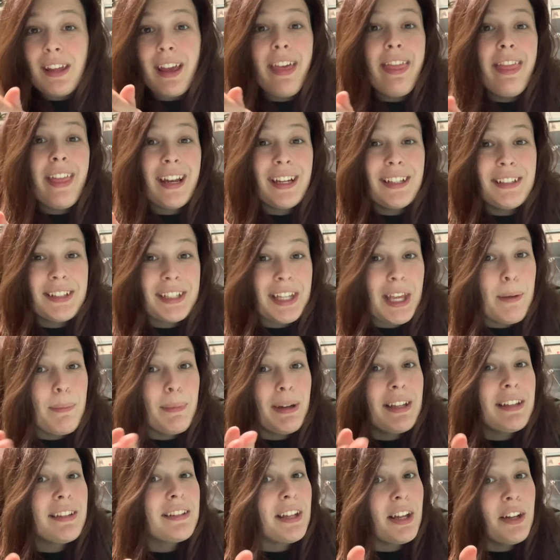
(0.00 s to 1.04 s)
and then I skate
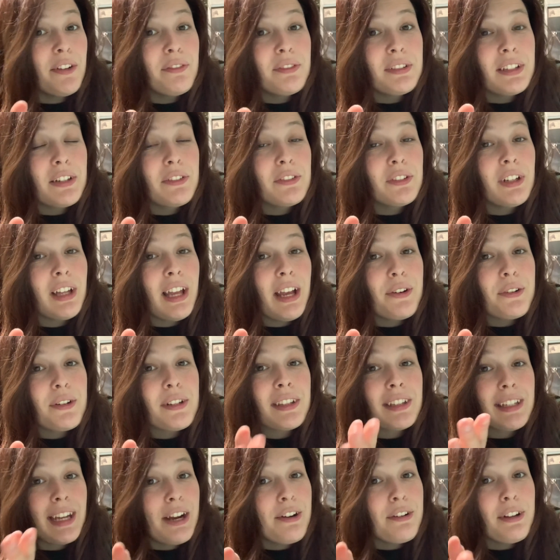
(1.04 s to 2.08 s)
myself several hours,
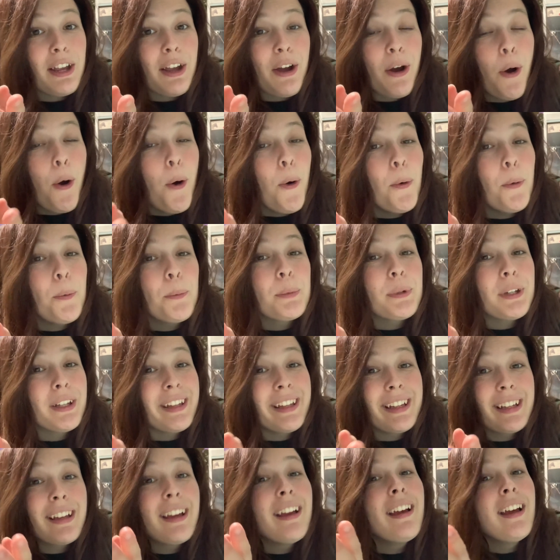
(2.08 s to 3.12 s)
and I don't get home till
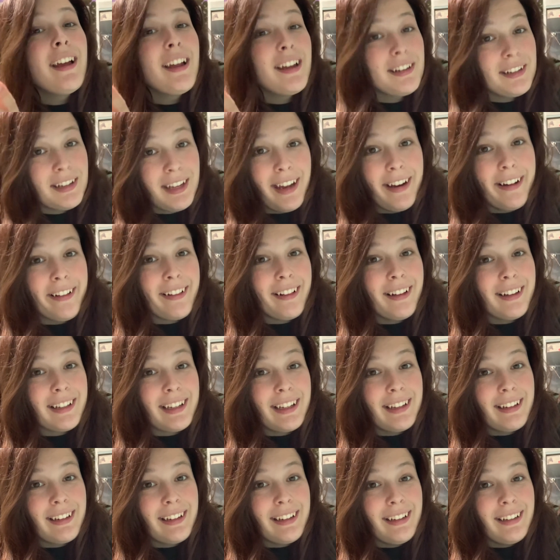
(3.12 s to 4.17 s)
like 10 o'clock
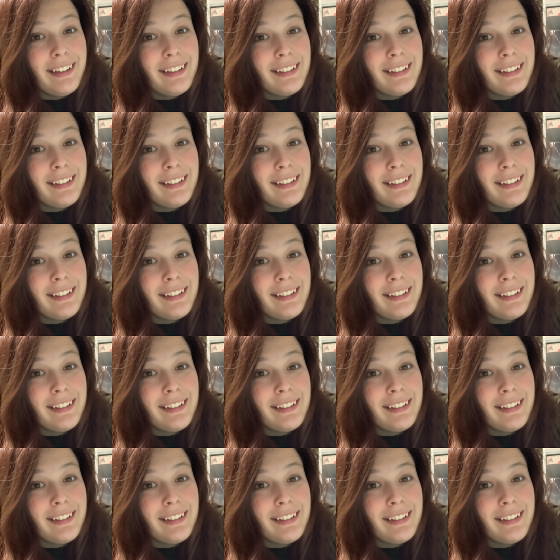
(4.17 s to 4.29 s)
at night.